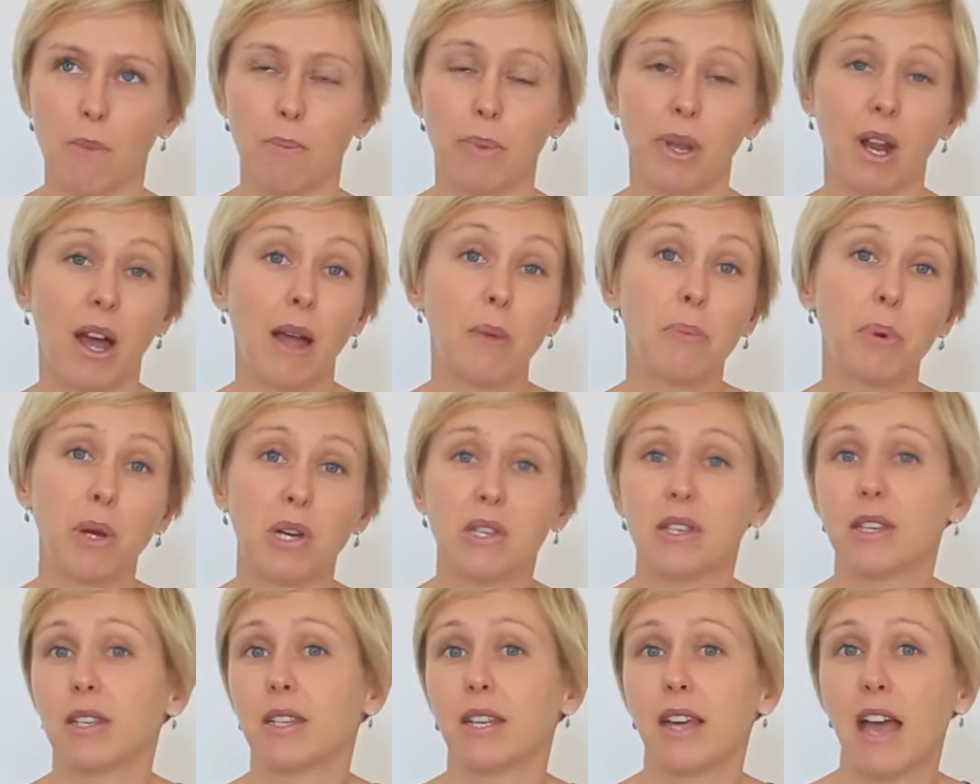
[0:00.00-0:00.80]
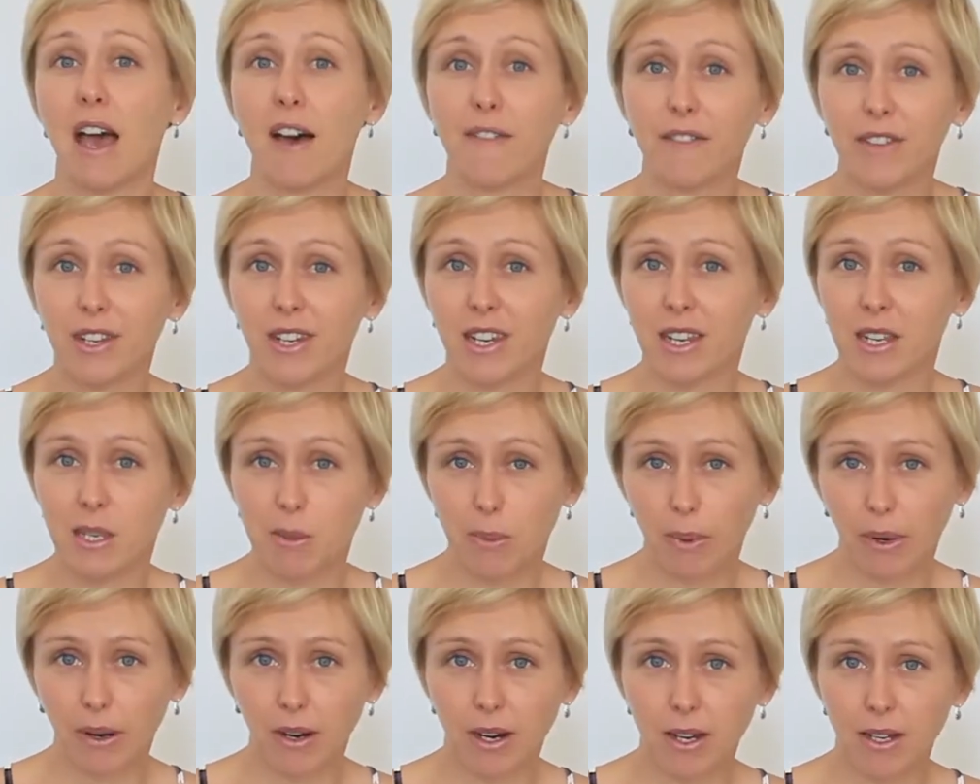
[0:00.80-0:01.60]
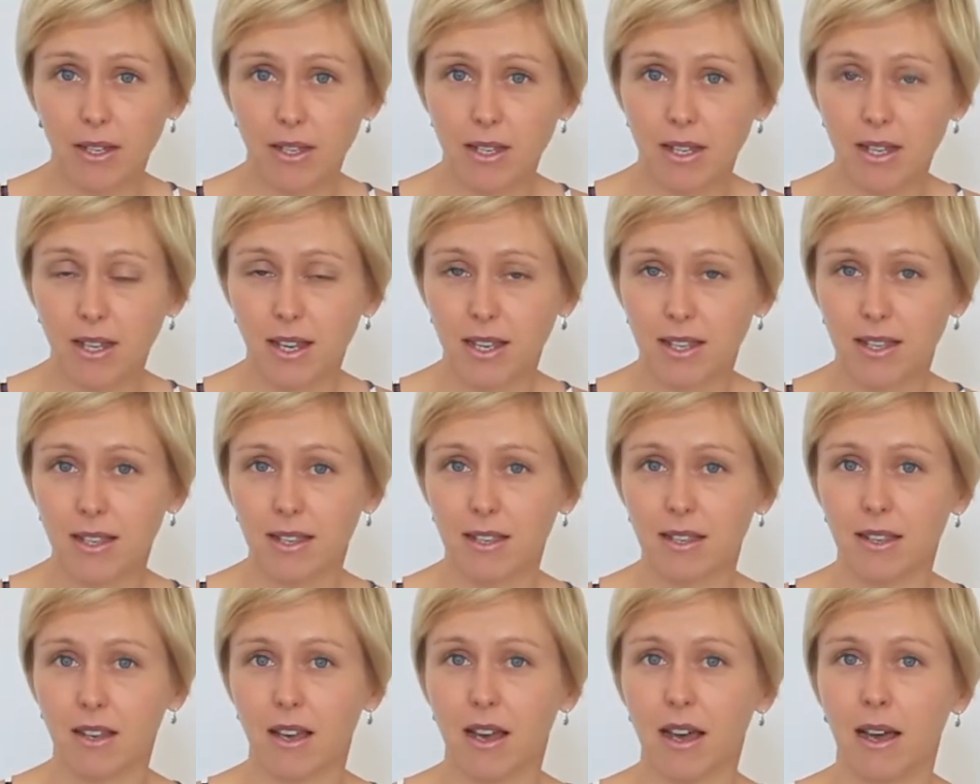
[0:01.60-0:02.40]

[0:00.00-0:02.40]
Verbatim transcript: but I personally haven't experienced this.